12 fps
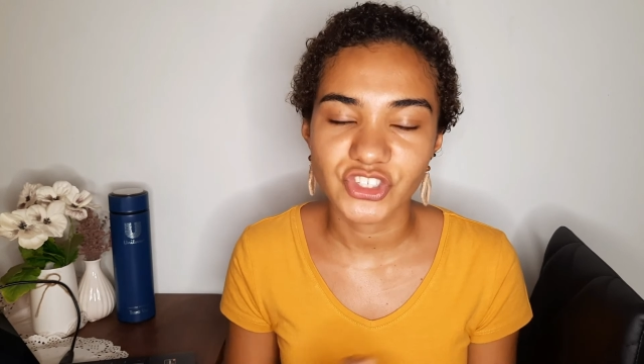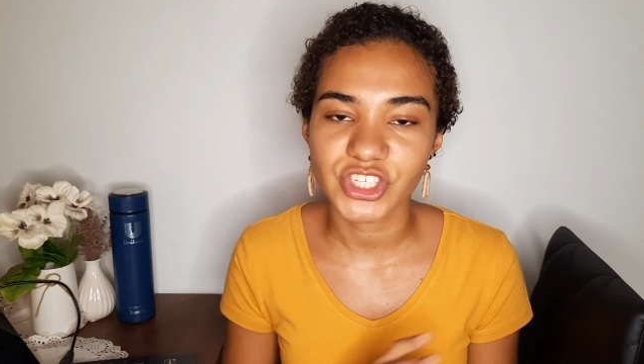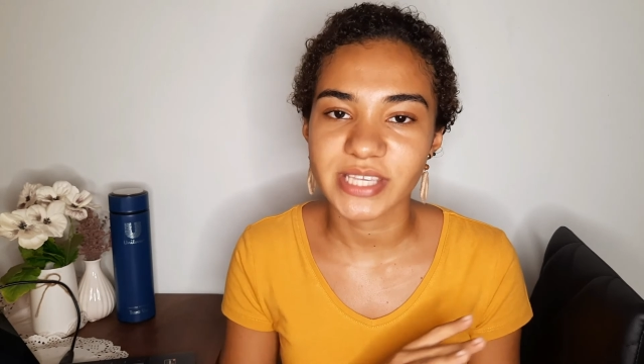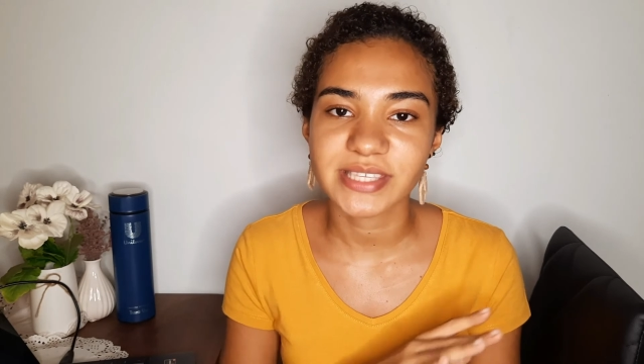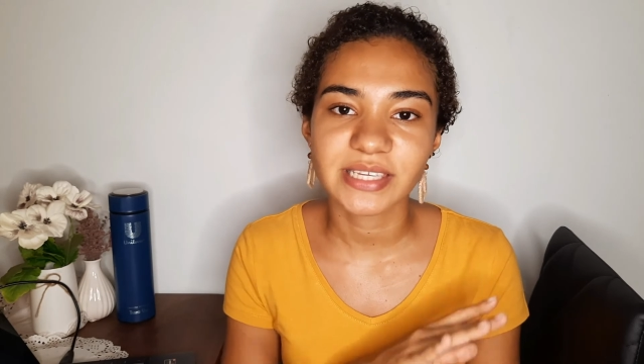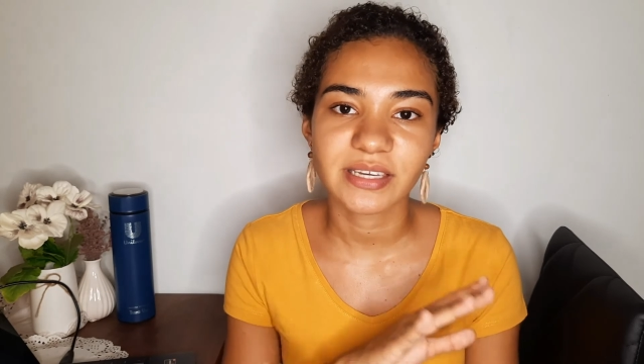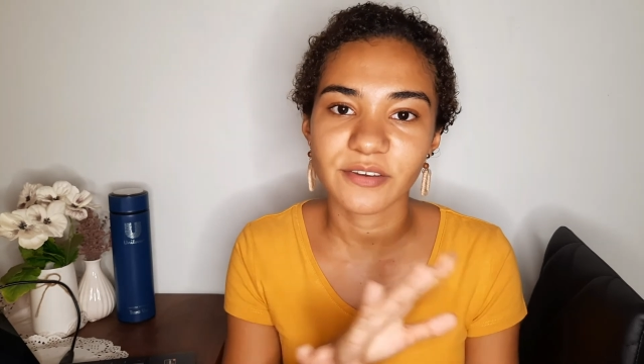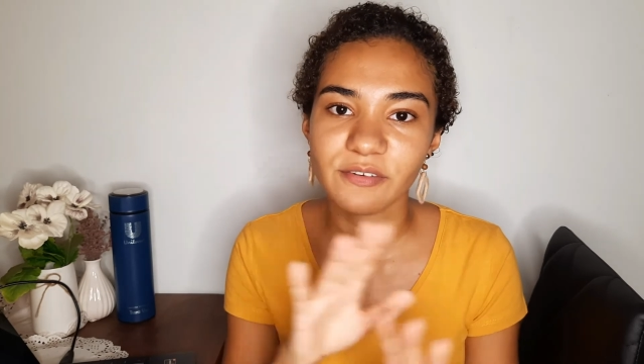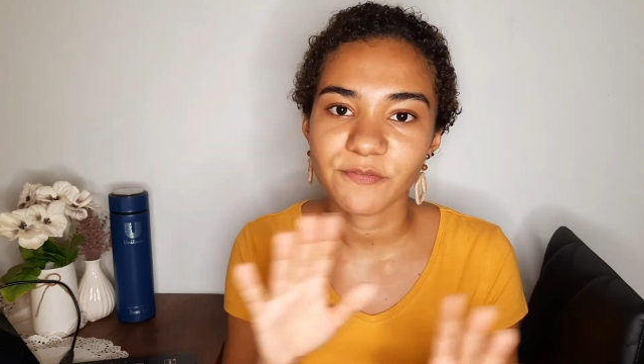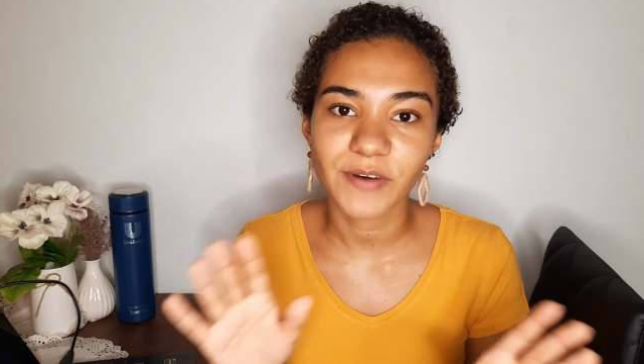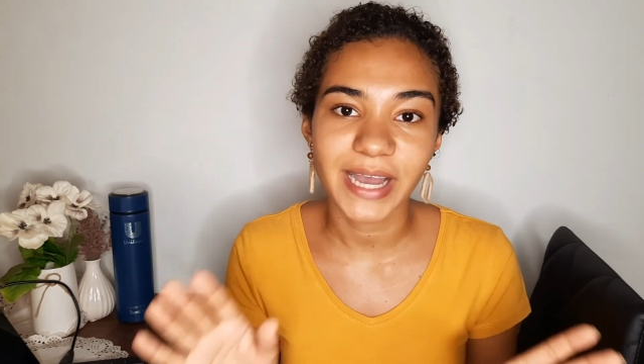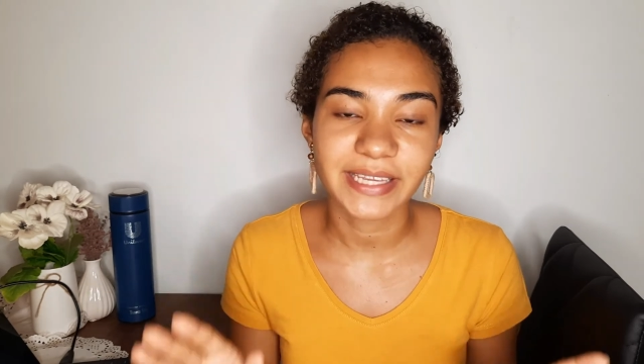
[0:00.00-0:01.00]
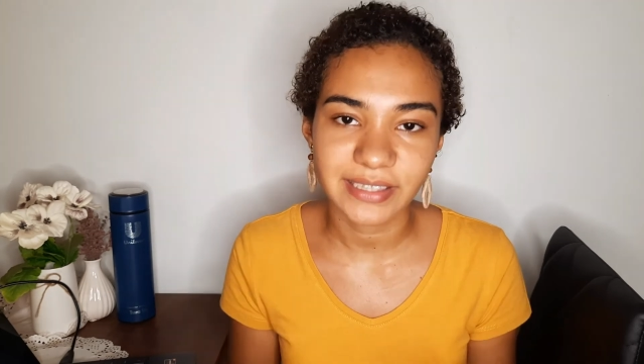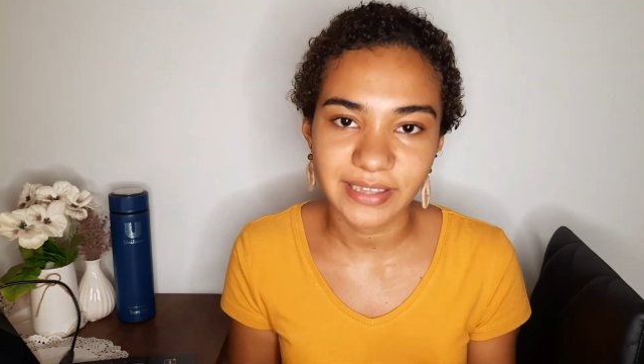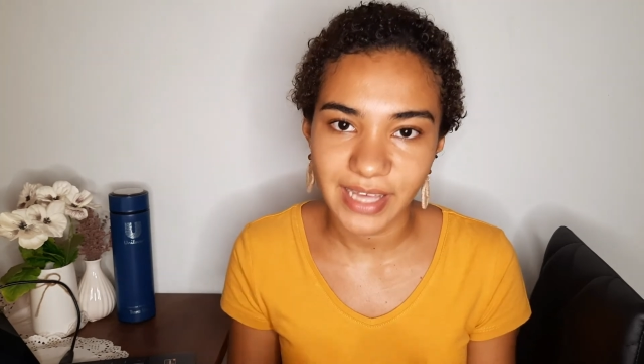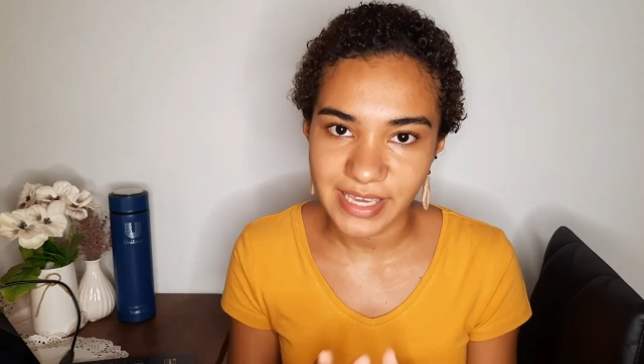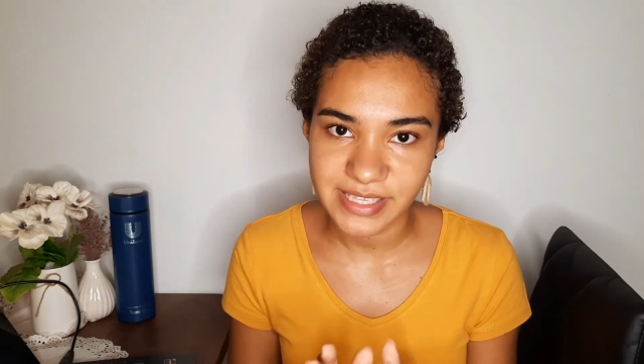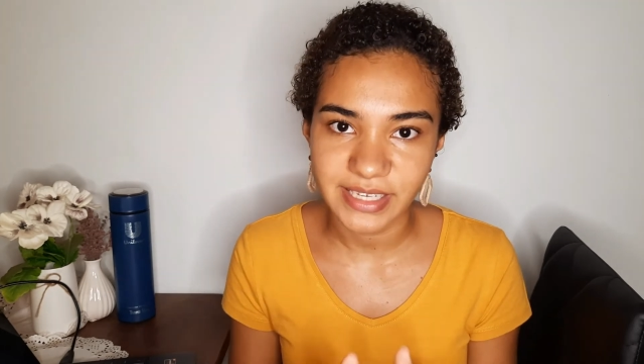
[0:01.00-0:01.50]
just
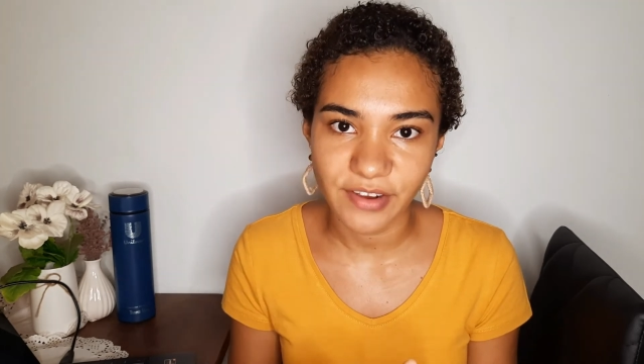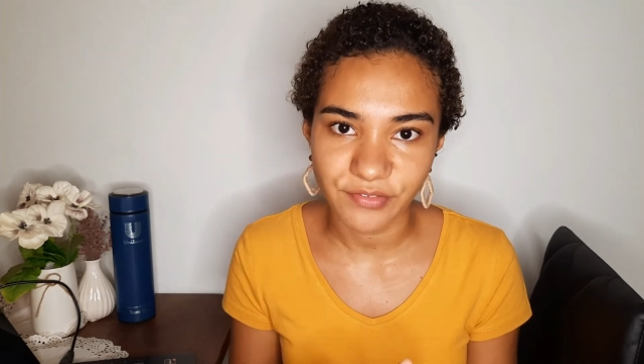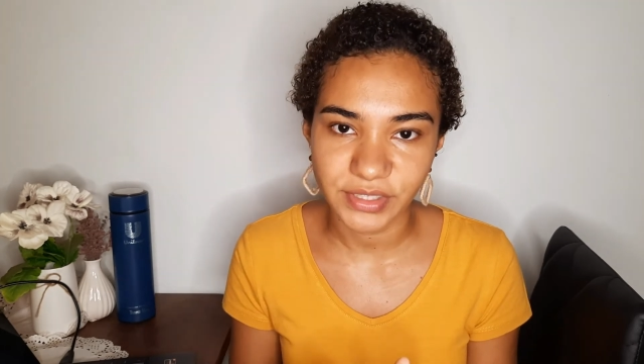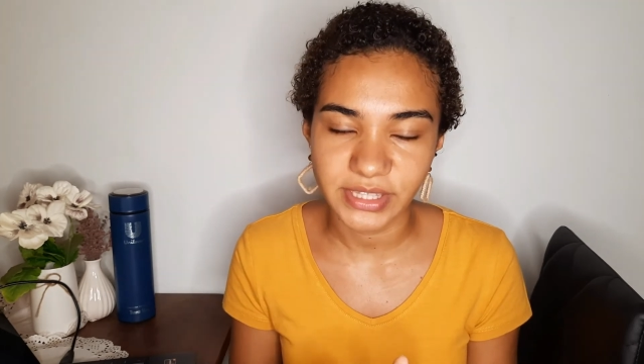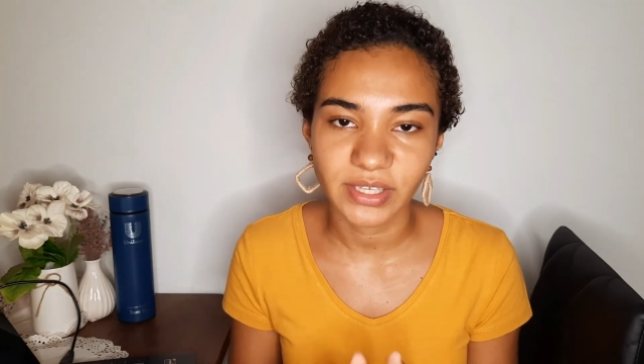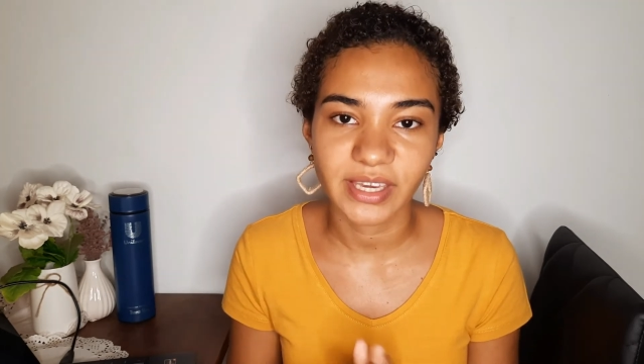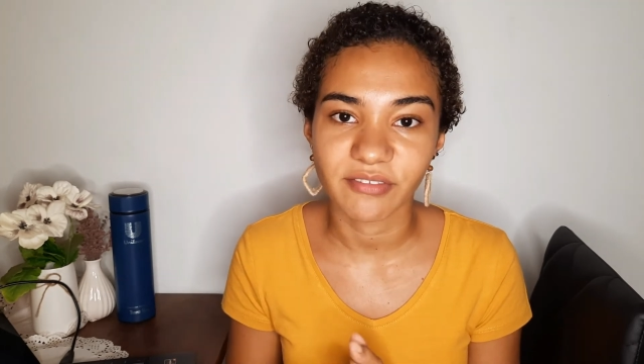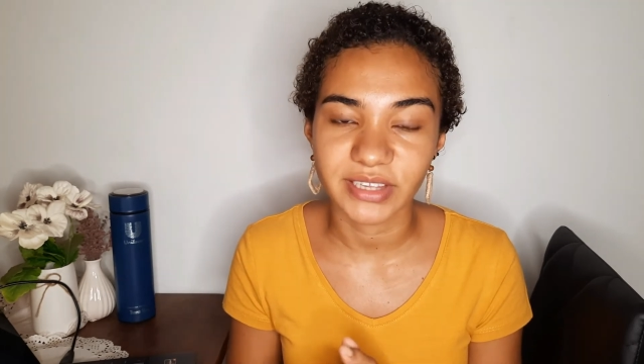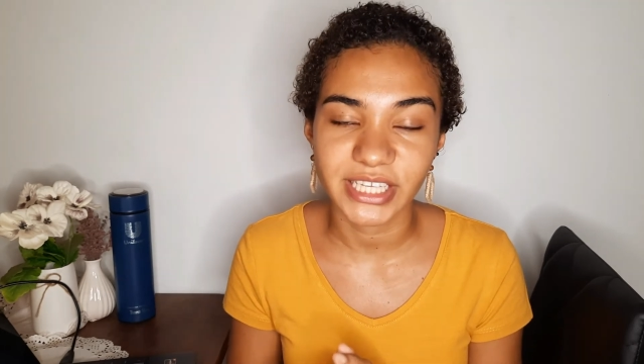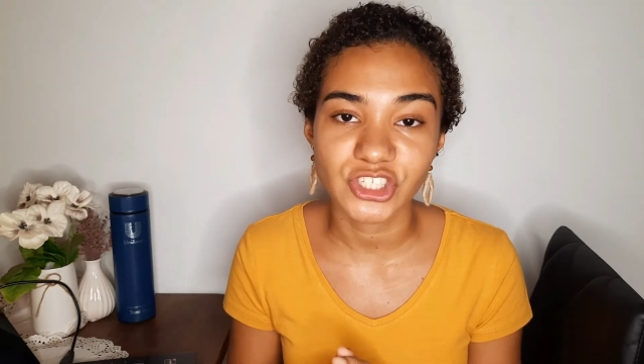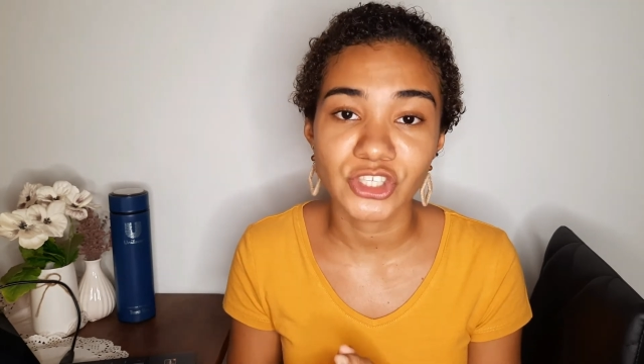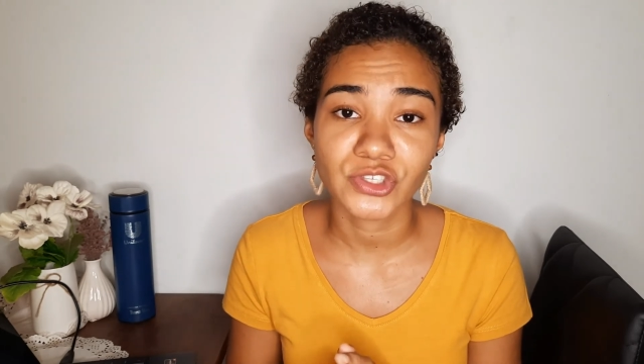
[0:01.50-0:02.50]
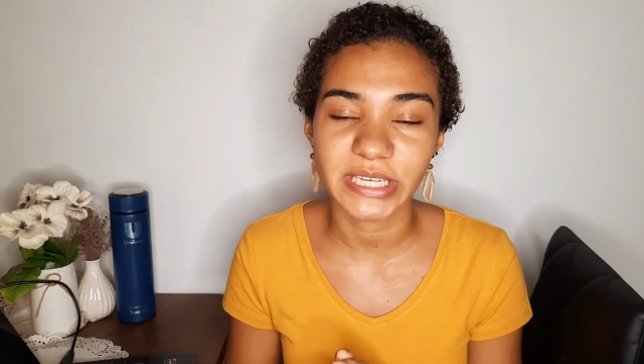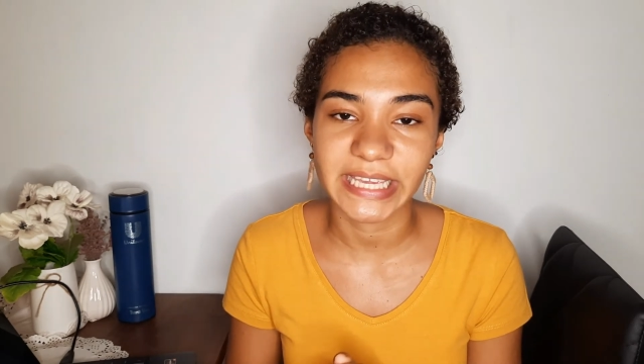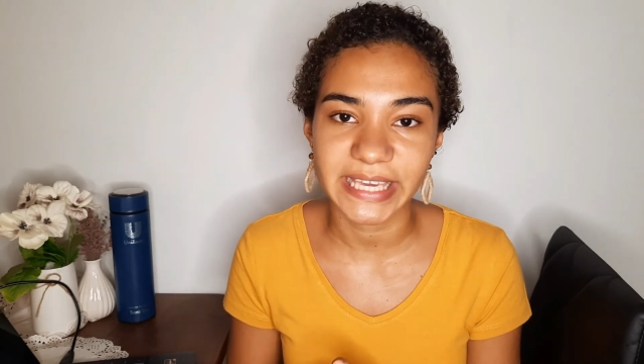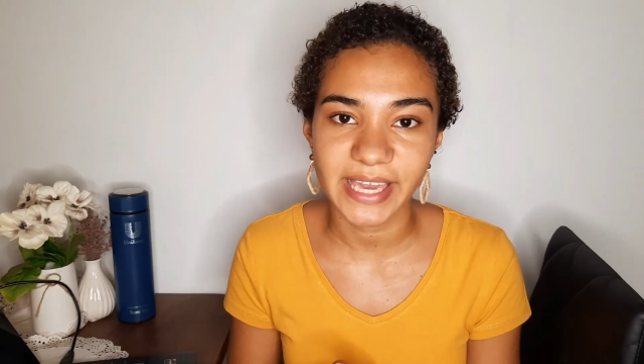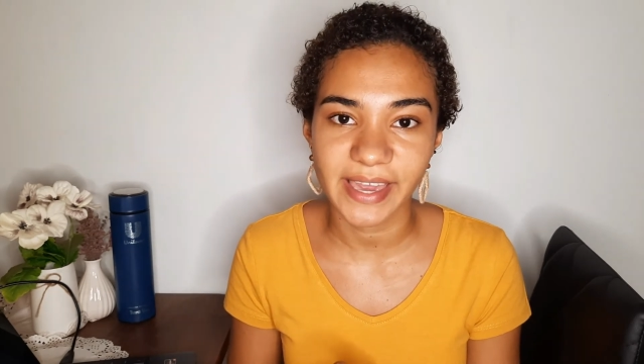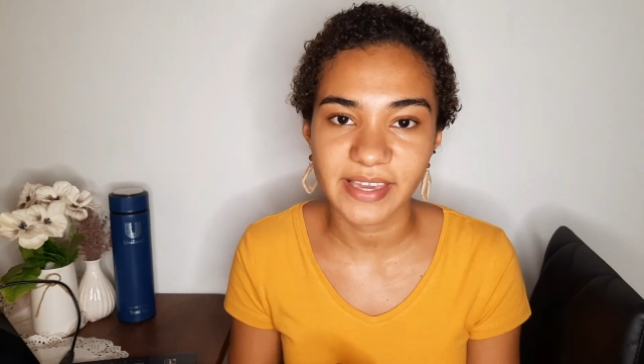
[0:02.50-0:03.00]
finalizing everything in relation to the
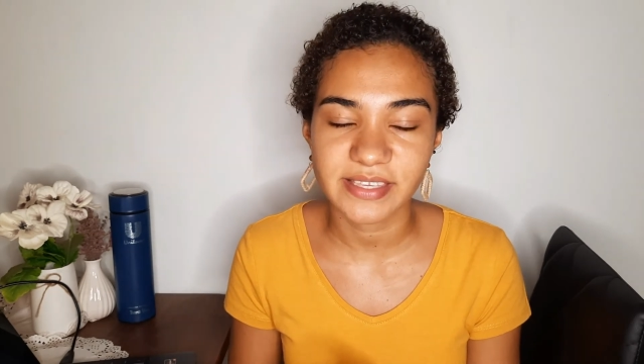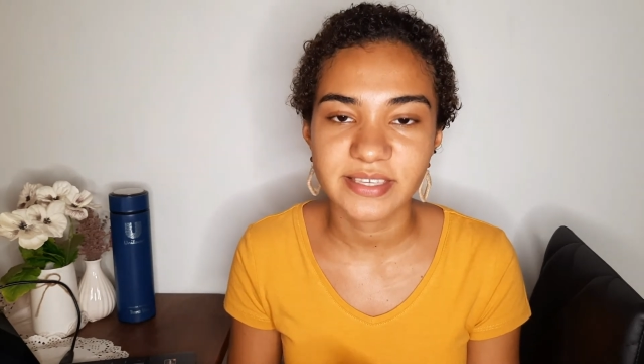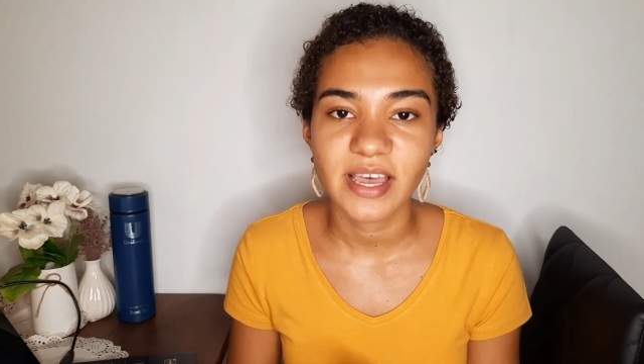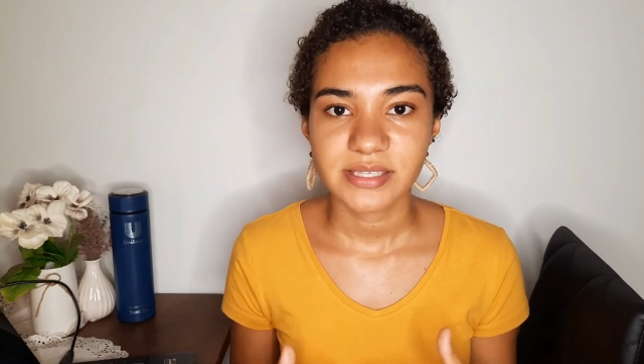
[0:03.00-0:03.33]
case.